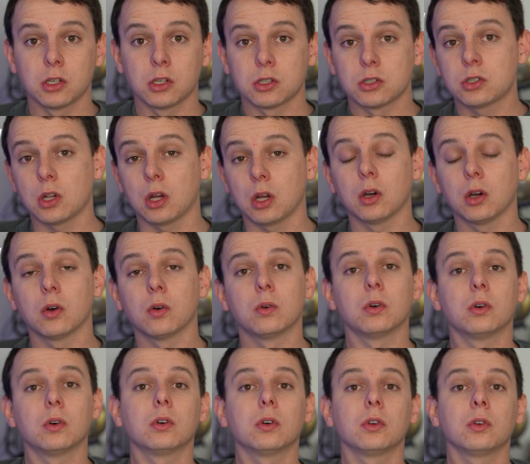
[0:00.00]

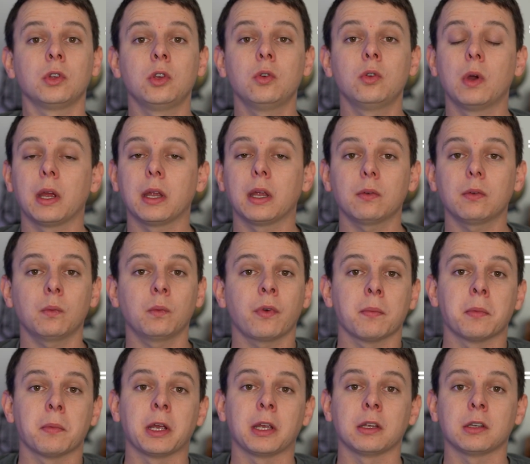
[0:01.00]
So you went from
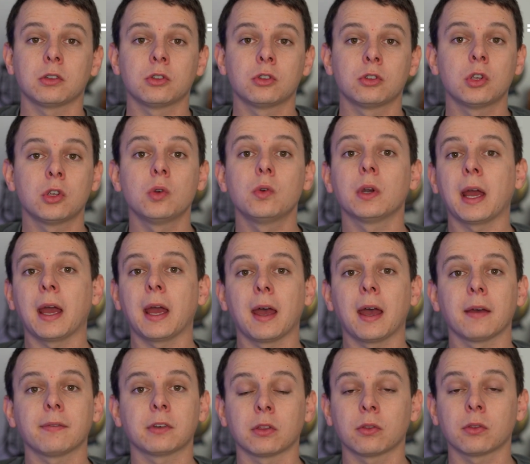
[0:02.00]
a
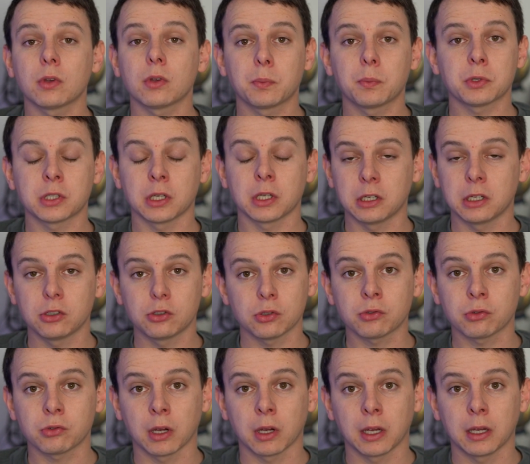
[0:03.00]
2.5% to 3% interest
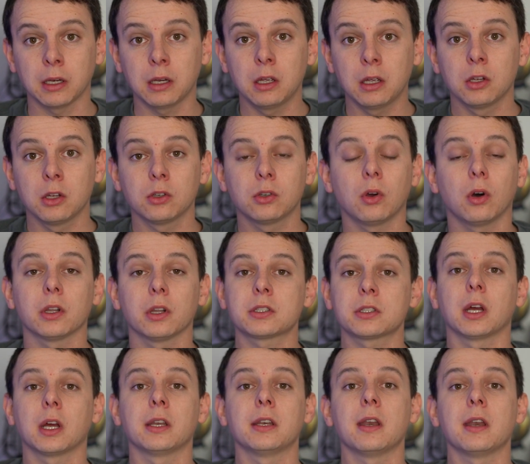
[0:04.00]
rate to all of a
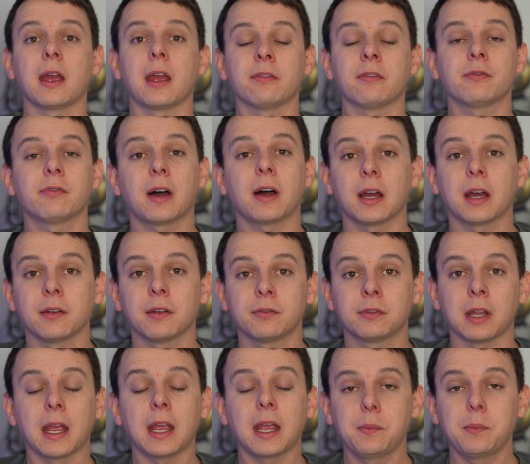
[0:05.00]
sudden a 5 to
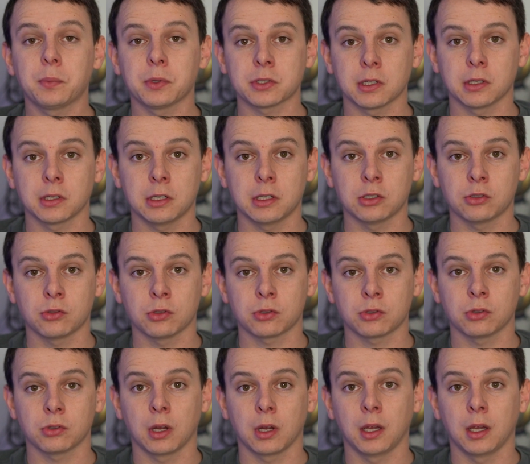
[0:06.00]
8% interest
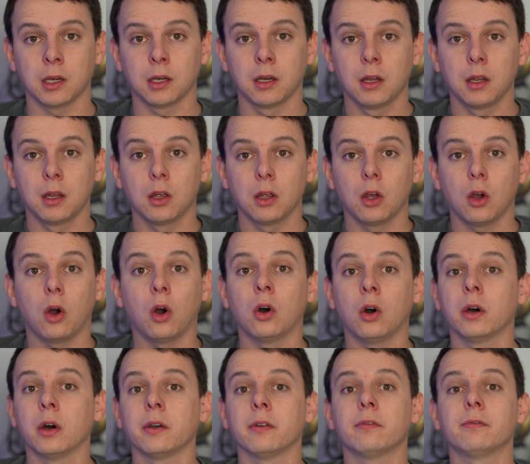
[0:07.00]
rate
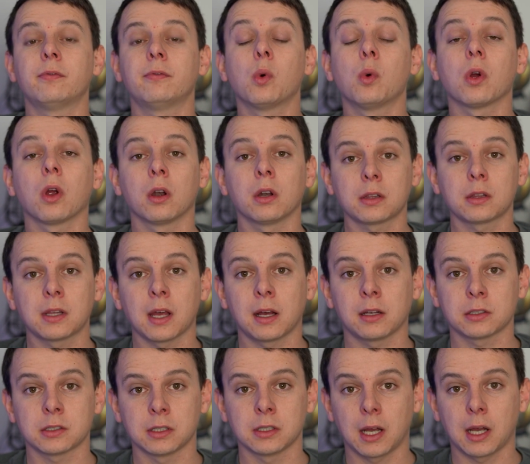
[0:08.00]
on
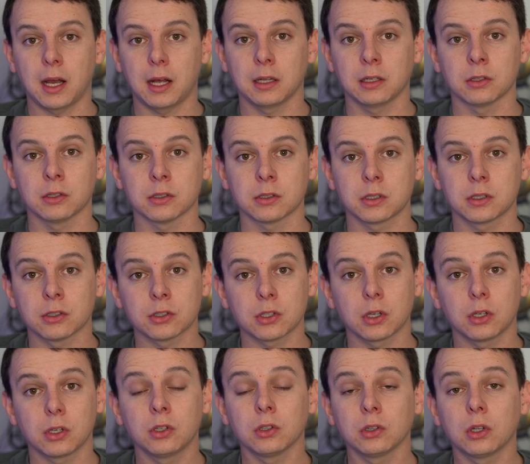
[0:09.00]
$400,000.
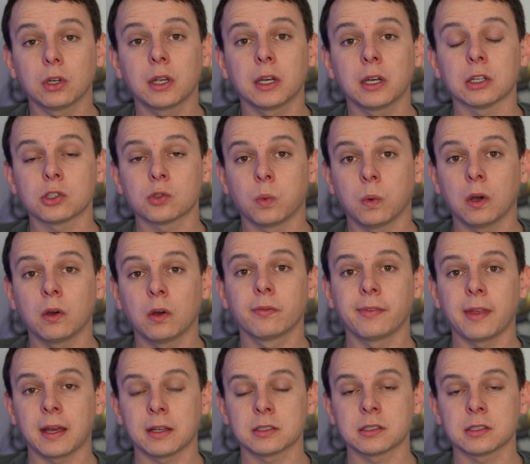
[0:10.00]
You're looking at
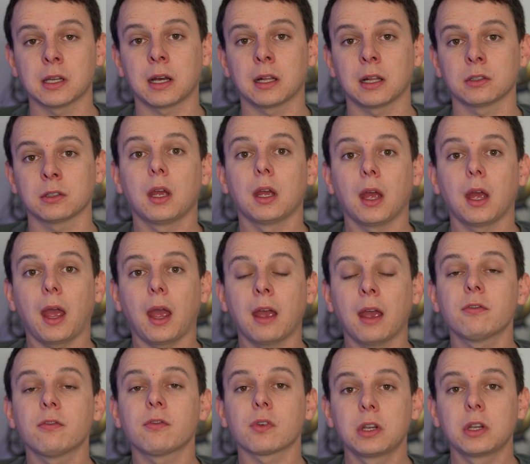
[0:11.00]
$12,000
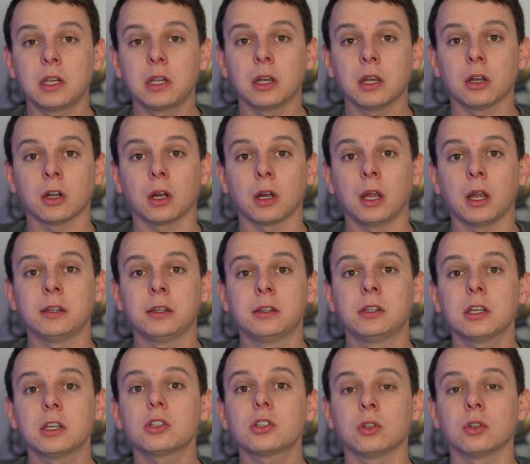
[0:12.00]
every year
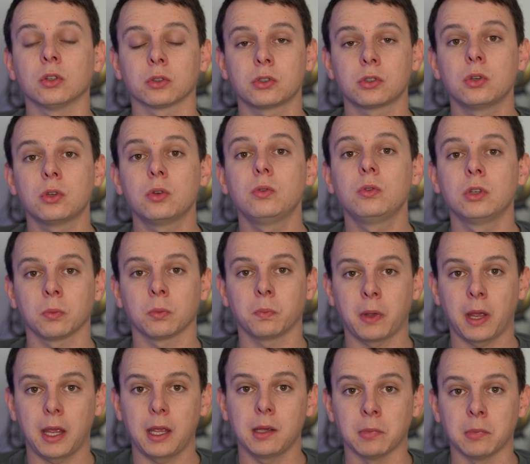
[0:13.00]
additional 2-year
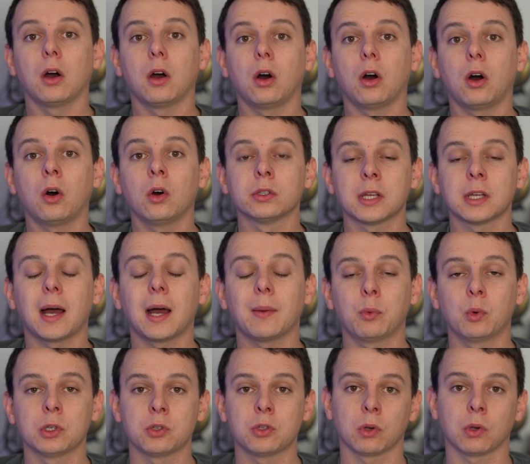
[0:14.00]
payment on top of
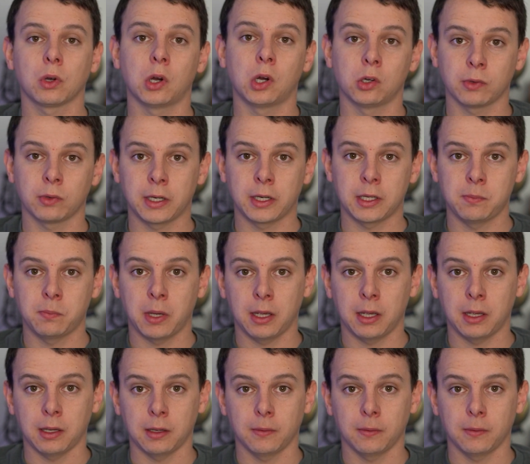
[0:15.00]
what you are already paying.